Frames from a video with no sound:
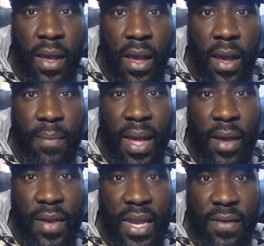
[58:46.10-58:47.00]

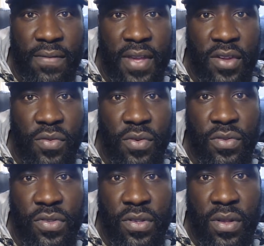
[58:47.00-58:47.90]
about
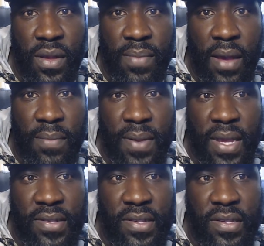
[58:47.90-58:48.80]
individuals, about
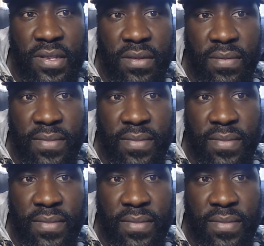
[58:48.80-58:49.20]
places,